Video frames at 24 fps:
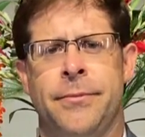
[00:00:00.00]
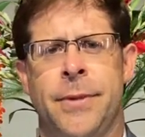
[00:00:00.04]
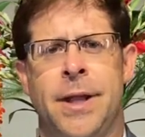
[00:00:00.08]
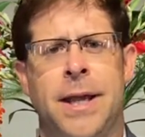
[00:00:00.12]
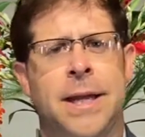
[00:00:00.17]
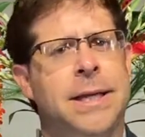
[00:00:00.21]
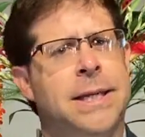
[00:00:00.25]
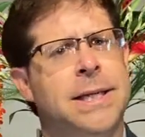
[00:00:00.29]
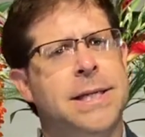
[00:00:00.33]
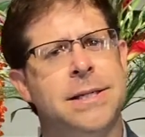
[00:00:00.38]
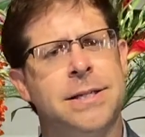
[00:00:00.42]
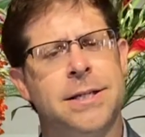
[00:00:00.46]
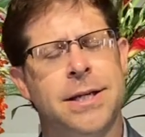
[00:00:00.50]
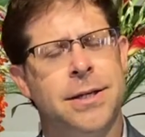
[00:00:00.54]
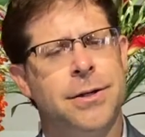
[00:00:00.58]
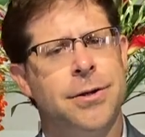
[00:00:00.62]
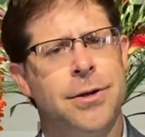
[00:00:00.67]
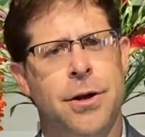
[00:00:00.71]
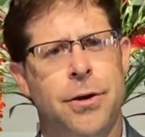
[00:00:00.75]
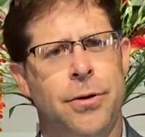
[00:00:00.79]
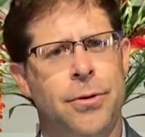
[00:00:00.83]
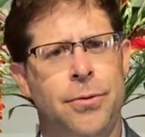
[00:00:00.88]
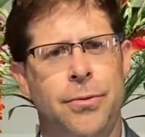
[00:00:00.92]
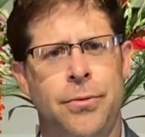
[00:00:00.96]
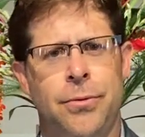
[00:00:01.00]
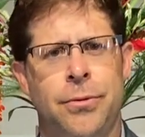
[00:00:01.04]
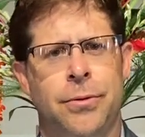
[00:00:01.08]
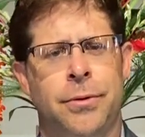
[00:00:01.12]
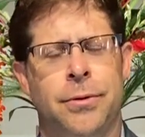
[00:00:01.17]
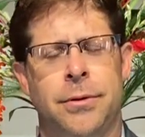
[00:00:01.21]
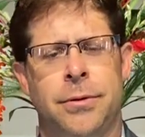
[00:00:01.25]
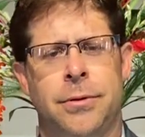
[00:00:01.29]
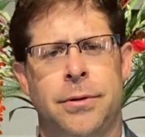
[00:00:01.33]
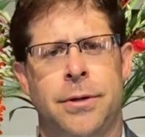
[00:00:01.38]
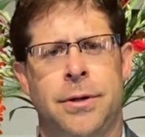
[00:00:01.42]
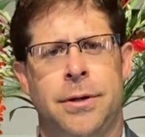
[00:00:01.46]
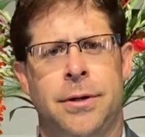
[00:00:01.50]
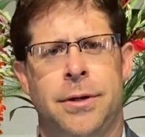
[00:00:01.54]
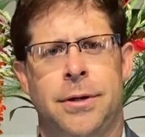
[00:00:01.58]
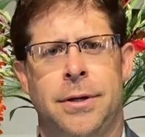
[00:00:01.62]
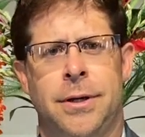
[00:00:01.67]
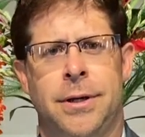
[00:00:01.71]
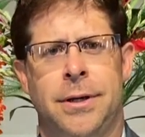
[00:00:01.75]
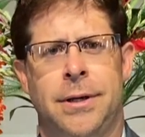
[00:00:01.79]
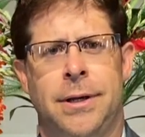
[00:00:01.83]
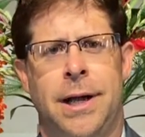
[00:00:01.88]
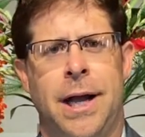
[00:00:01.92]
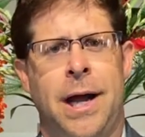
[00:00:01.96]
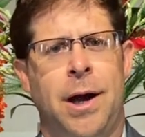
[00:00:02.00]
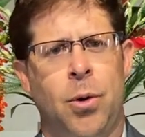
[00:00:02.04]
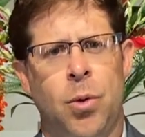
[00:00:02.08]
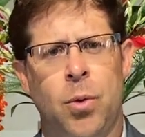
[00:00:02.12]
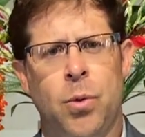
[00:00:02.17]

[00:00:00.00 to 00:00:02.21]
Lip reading: And he said, "No, our